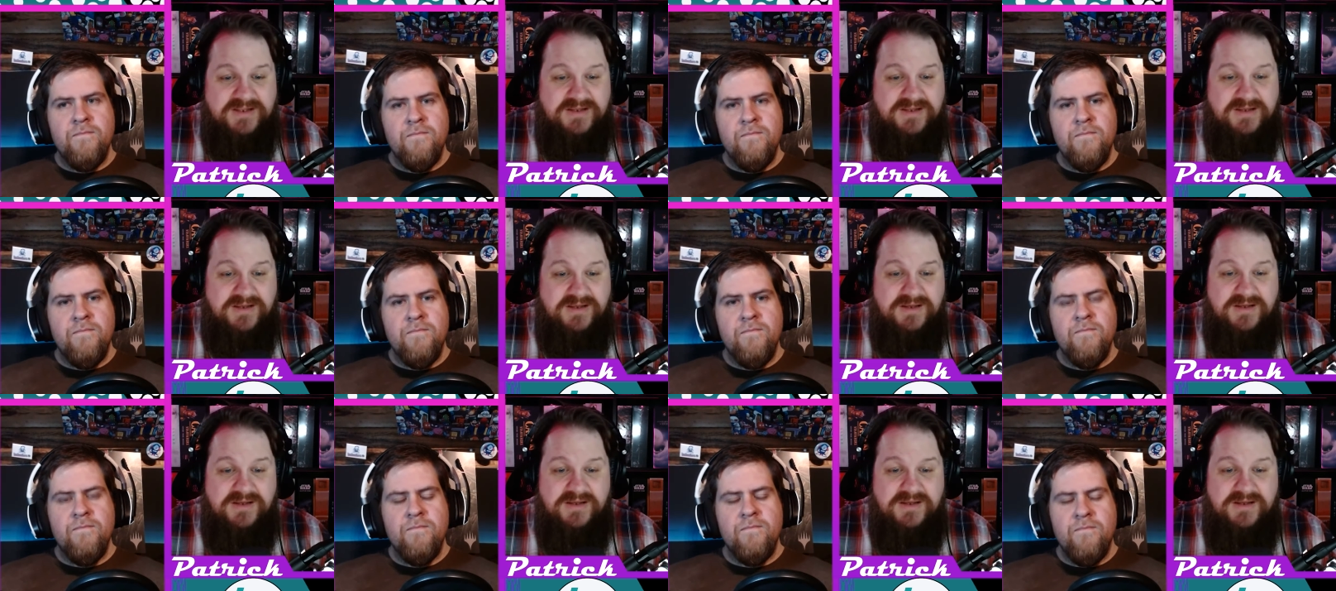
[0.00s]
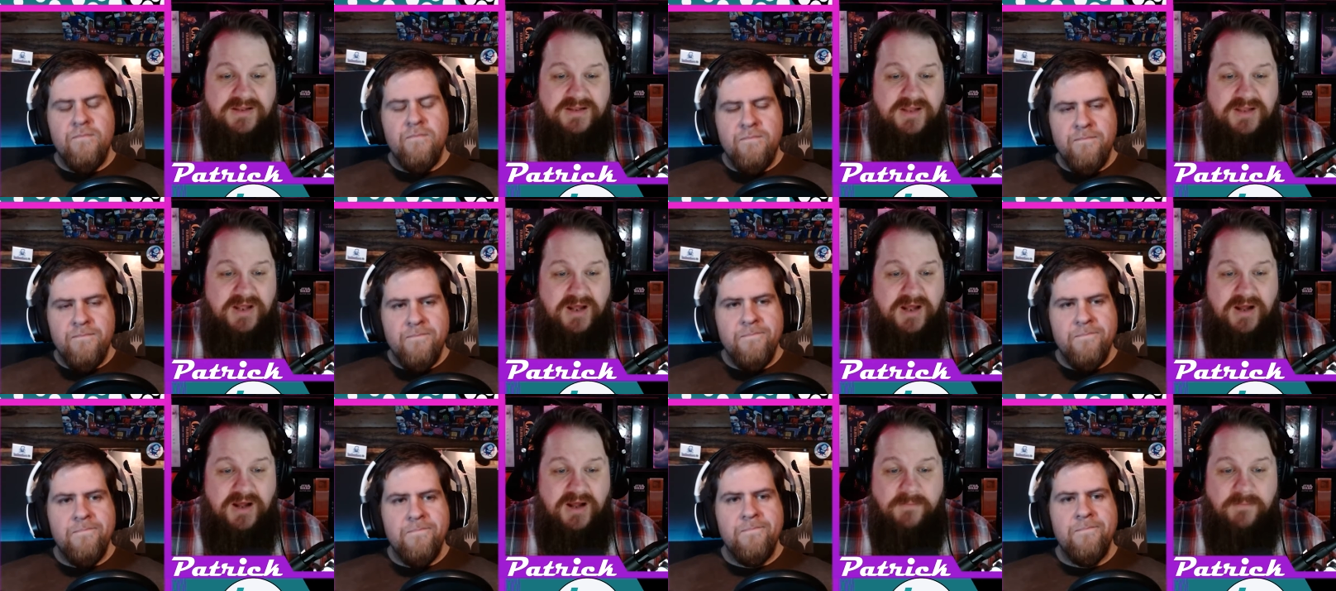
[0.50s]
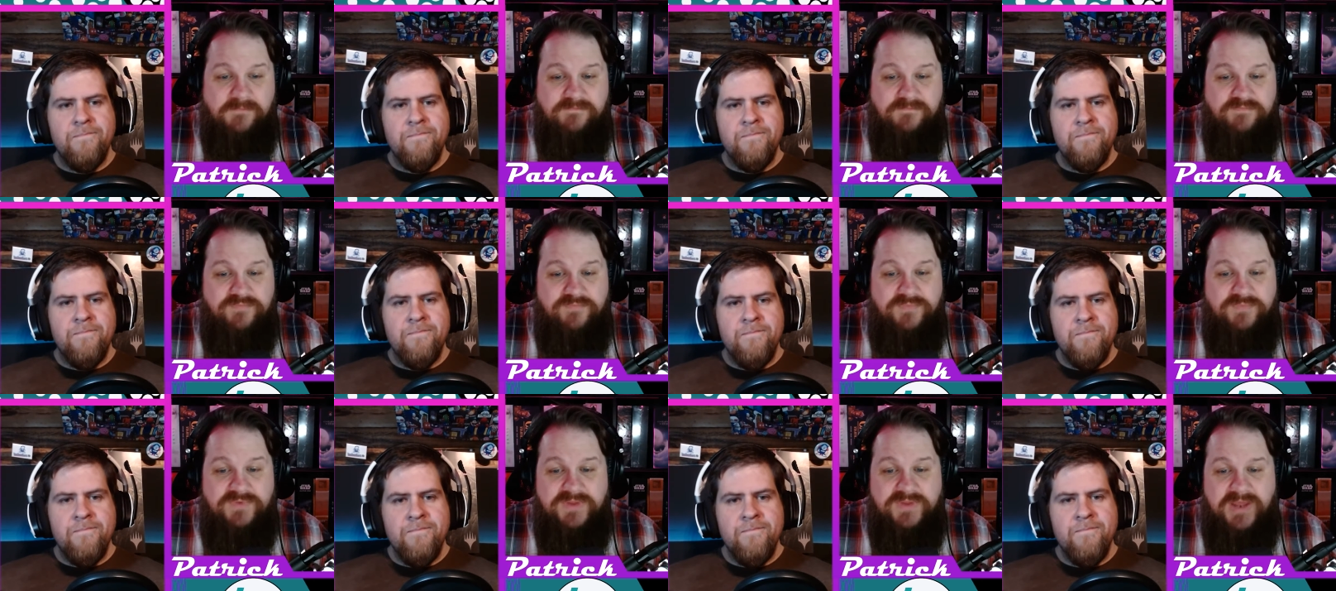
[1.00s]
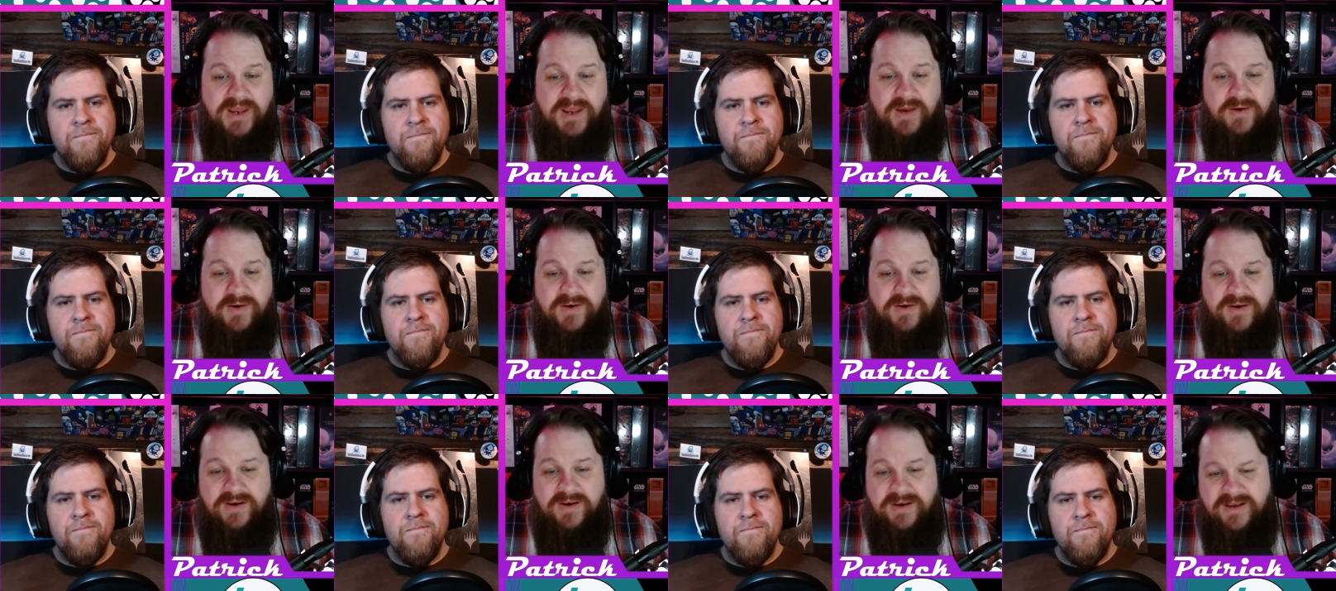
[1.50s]
Speaker 1: The, um,
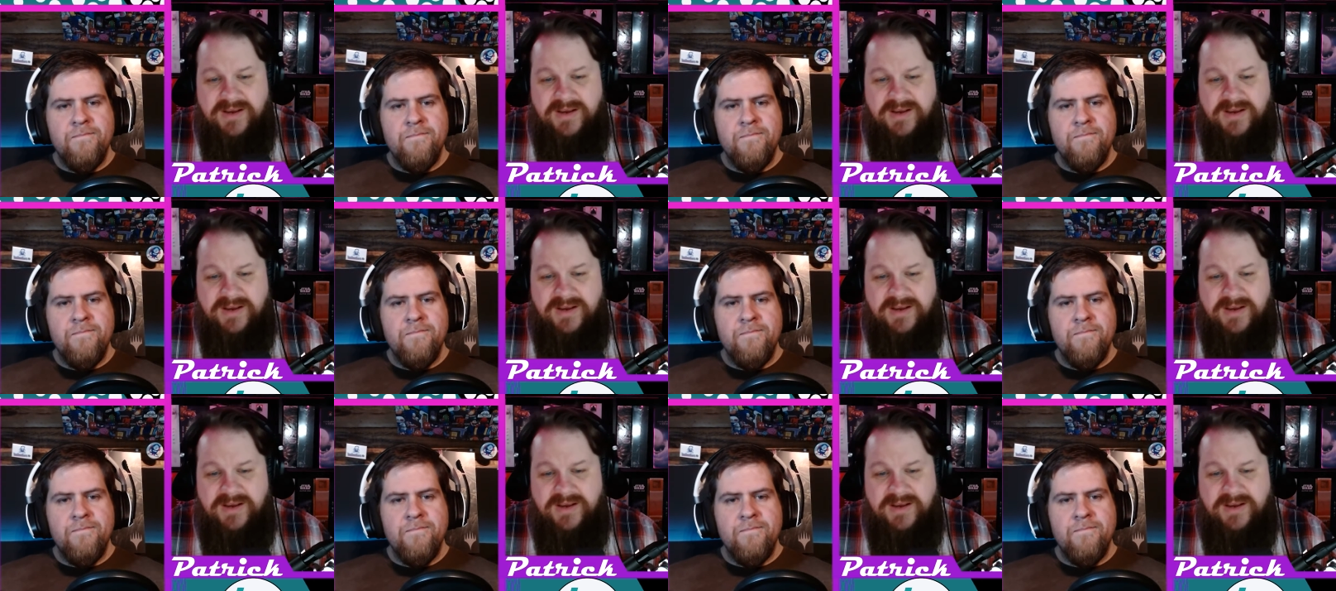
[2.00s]
and